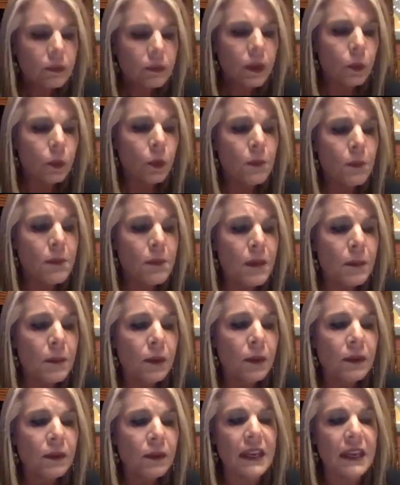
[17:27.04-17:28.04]
Remember
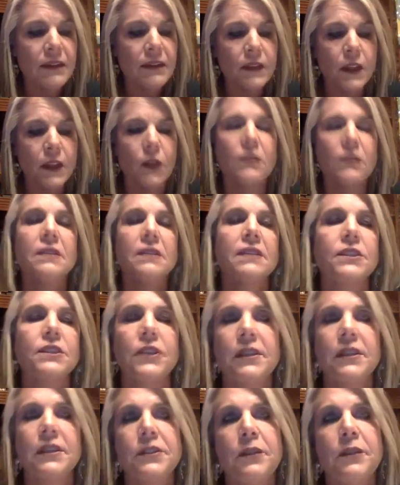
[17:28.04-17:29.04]
that even though this is
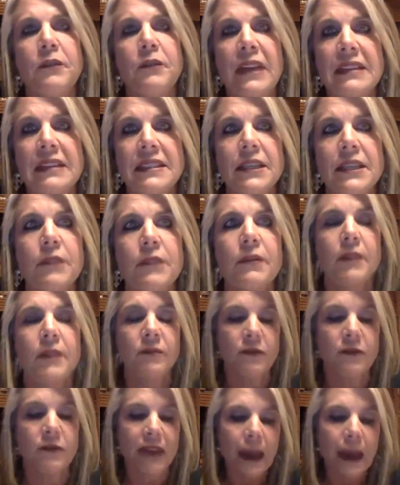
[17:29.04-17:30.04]
such a festive
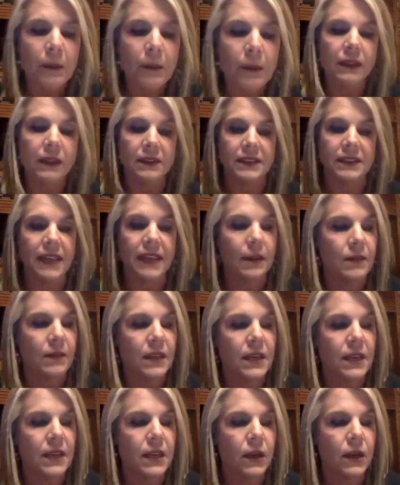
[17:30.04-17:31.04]
and fabulous time of the
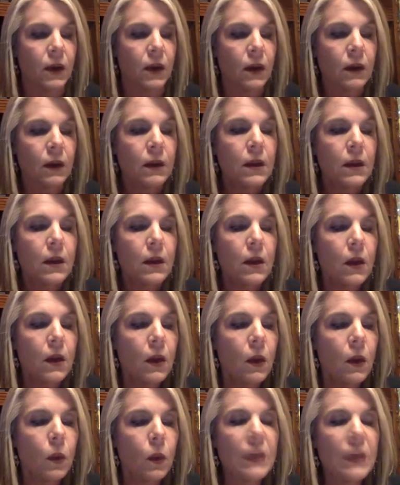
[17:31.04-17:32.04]
year,
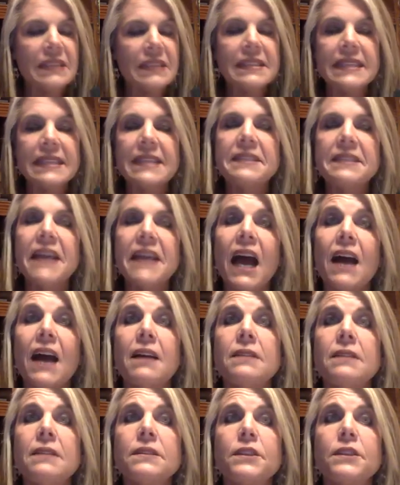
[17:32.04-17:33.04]
we see
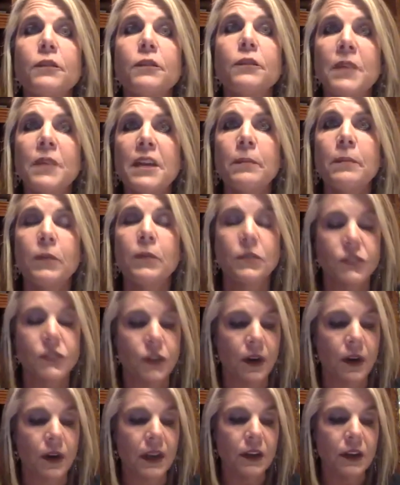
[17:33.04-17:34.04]
tons of people
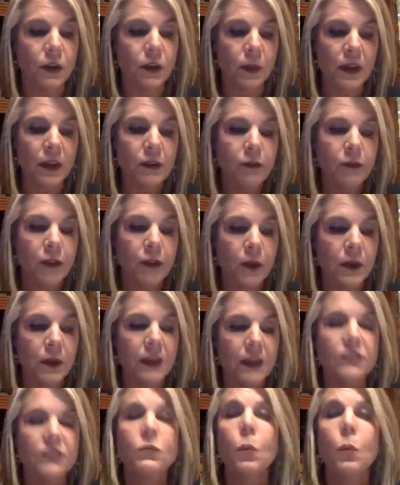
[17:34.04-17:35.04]
starting to
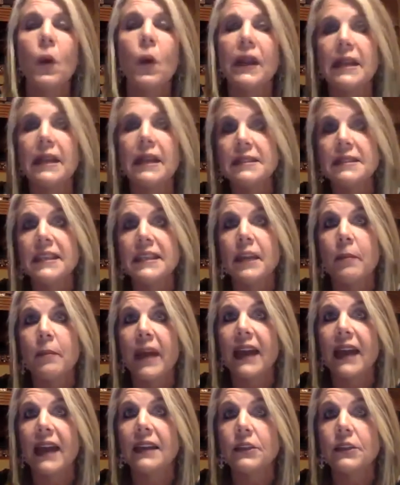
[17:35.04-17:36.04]
refocus, wanting to get
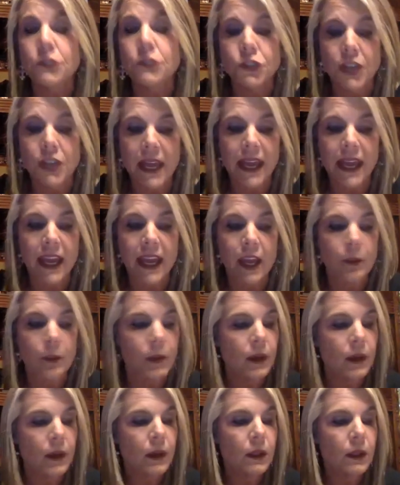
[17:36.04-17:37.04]
back in shape,
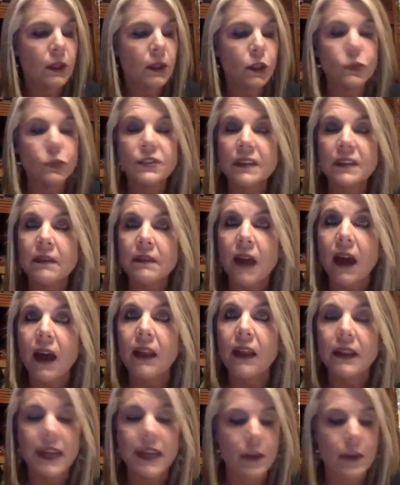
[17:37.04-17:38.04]
losing the
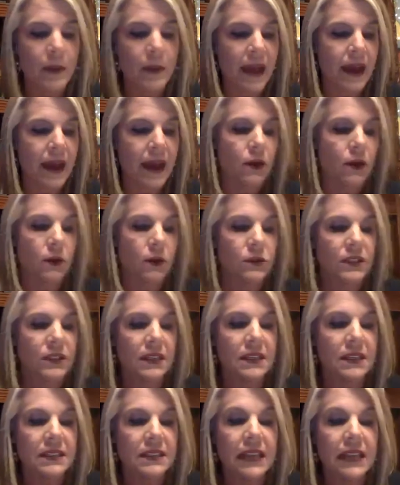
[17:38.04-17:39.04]
holiday pounds,
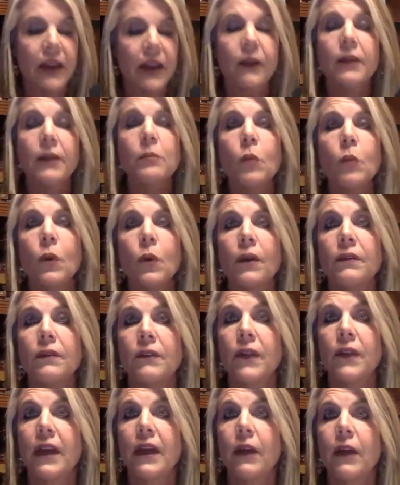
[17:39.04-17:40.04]
and desiring more in
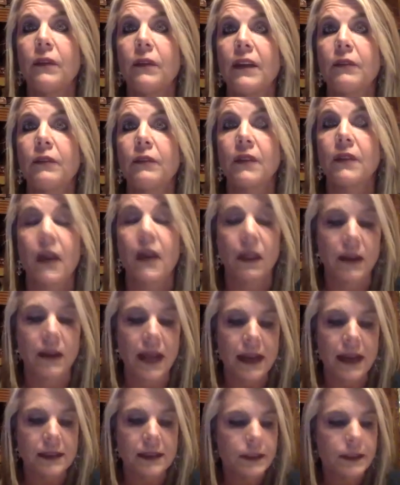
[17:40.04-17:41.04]
their health after the
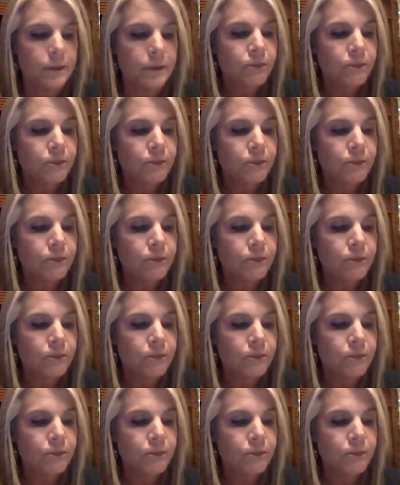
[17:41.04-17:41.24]
holidays.